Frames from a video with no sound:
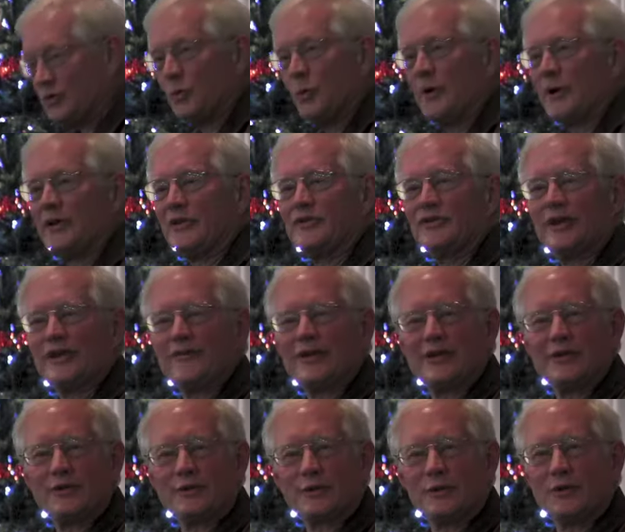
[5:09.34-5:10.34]

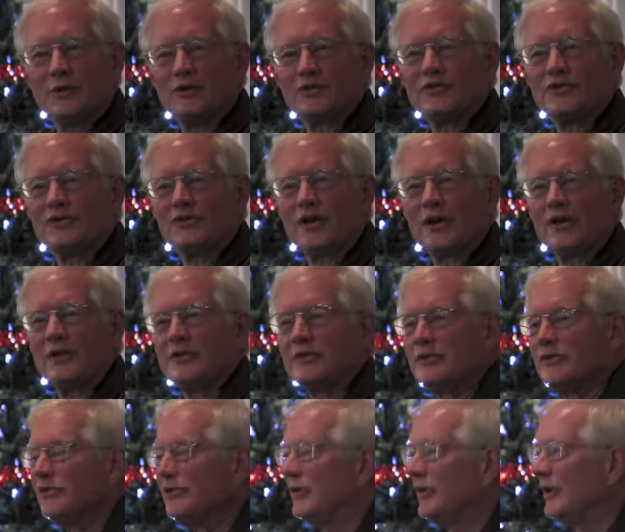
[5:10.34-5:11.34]
27-year-old
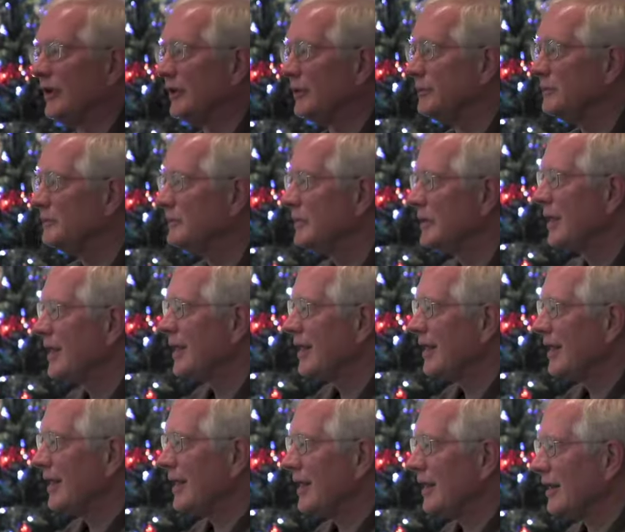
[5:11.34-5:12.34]
son said,
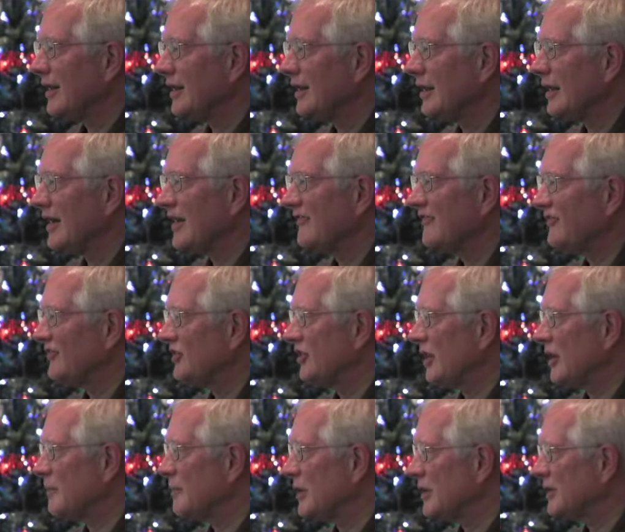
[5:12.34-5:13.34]

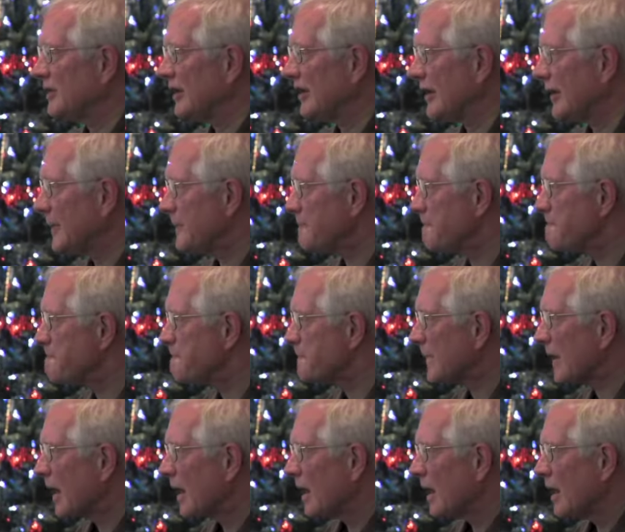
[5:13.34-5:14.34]
"Lifetime, huh, Dad?"
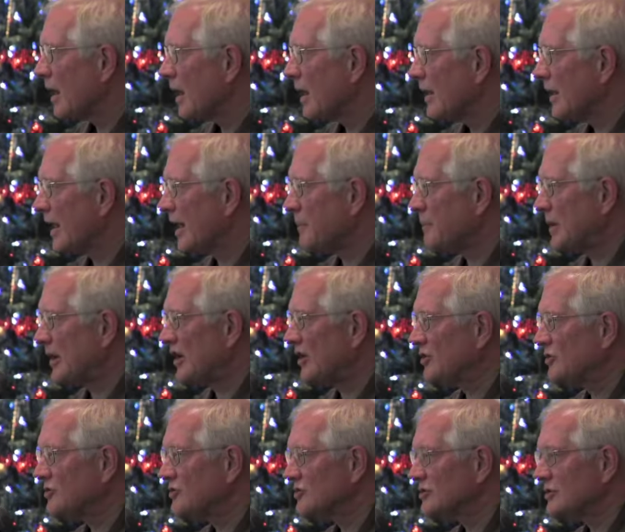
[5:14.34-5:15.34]
that
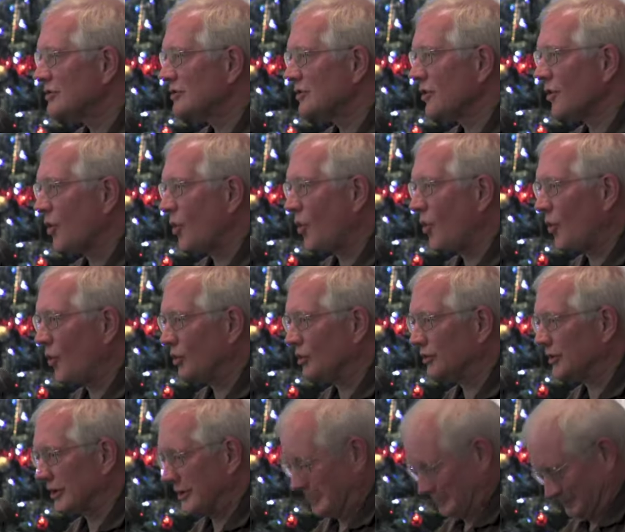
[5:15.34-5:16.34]
means you're old.